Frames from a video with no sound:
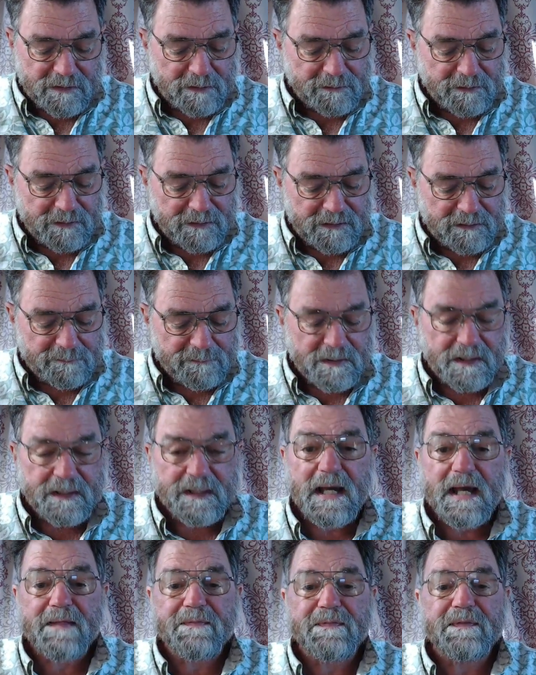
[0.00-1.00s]
it unto him
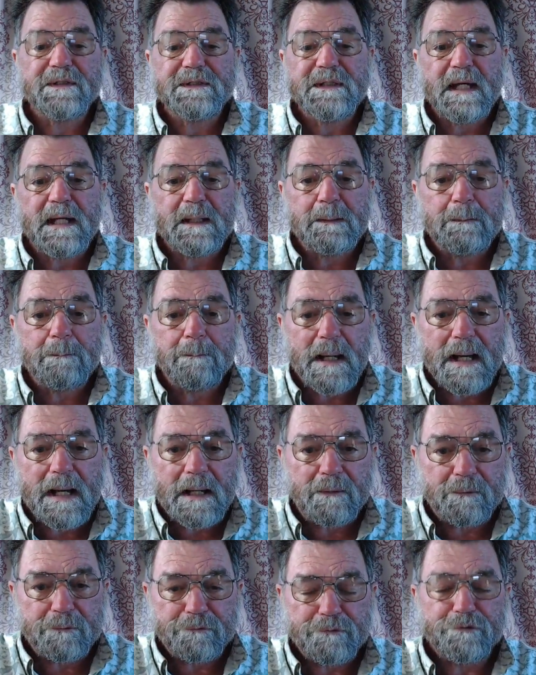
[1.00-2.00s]
that hath ten
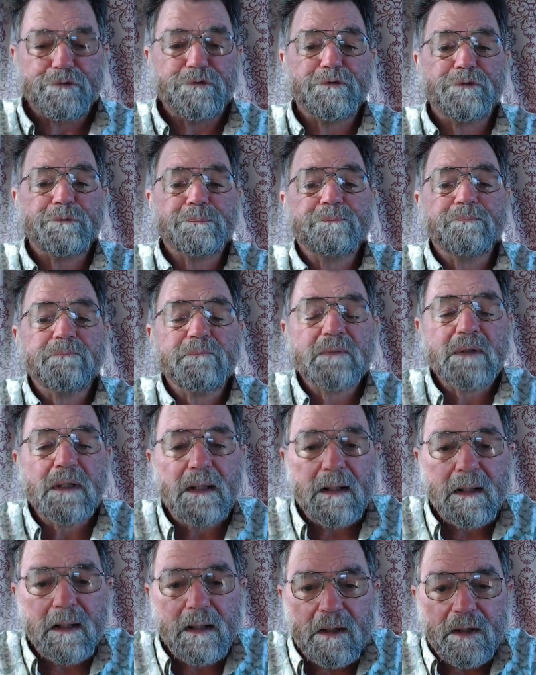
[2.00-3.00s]
pounds.
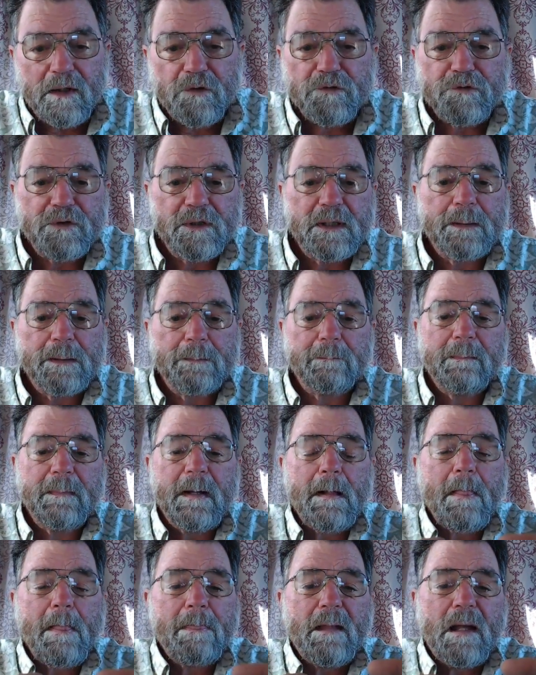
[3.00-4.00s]
The,
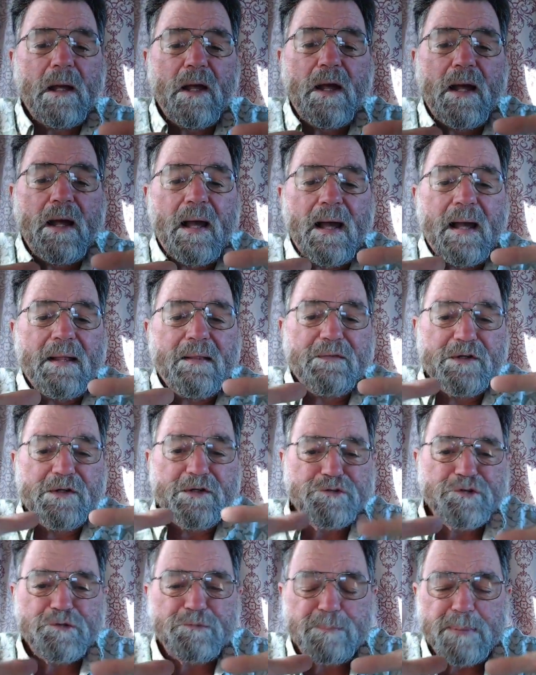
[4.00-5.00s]

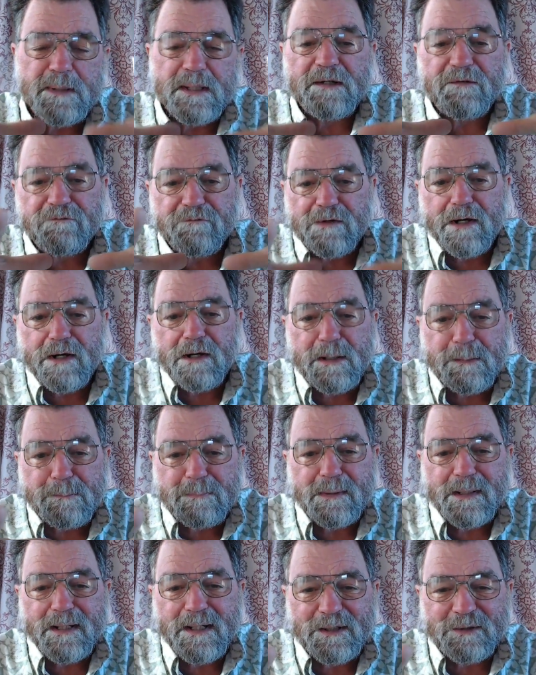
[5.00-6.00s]
this has been a very
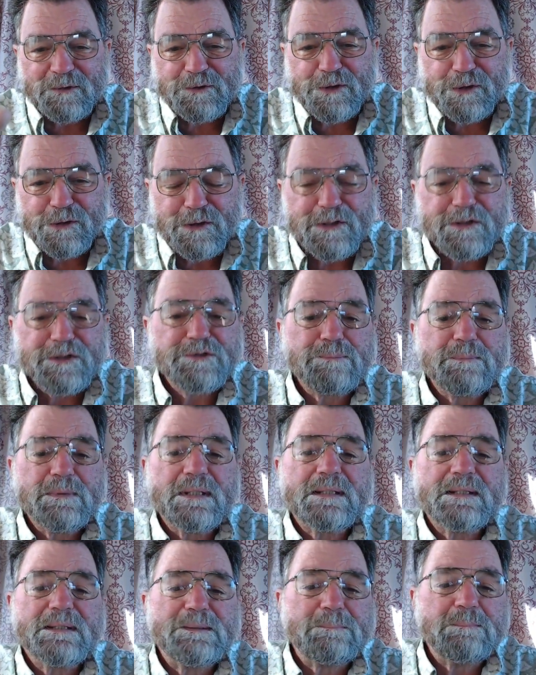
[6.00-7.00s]
big
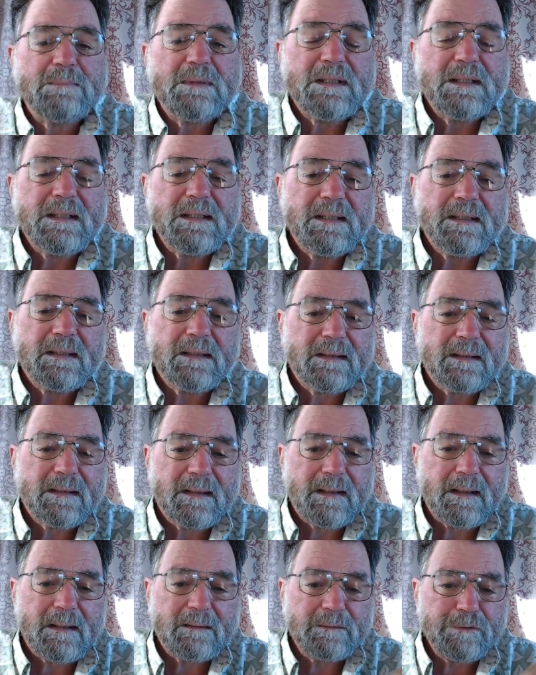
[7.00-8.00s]
encouragement to me,
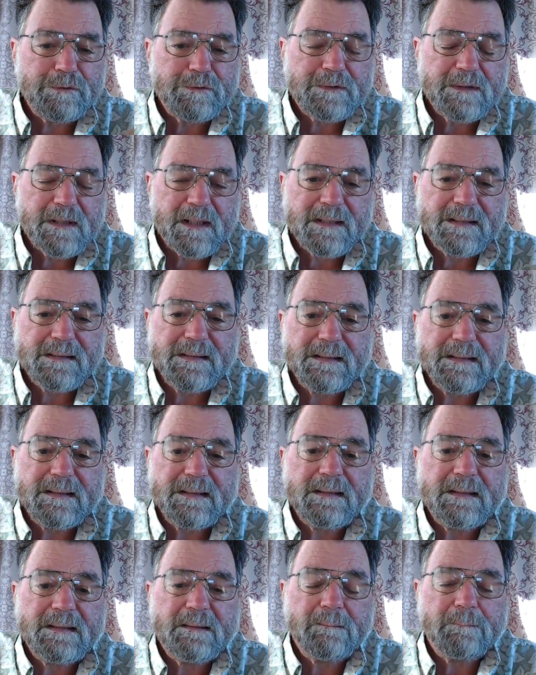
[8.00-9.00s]
uh, Luke
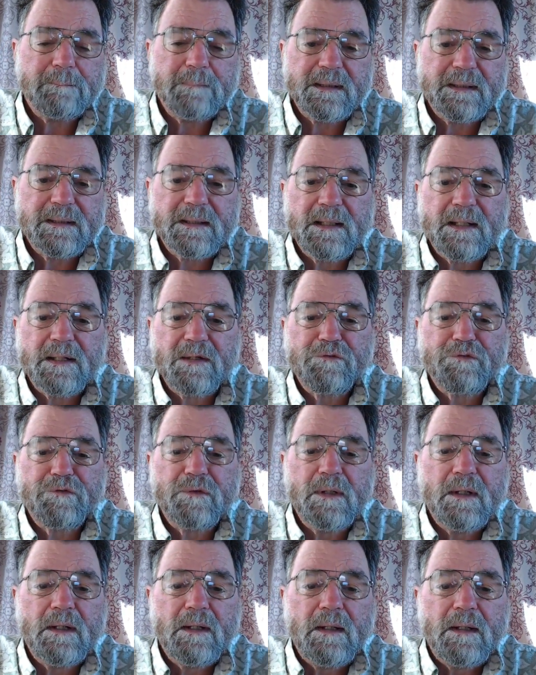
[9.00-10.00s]
nineteen, because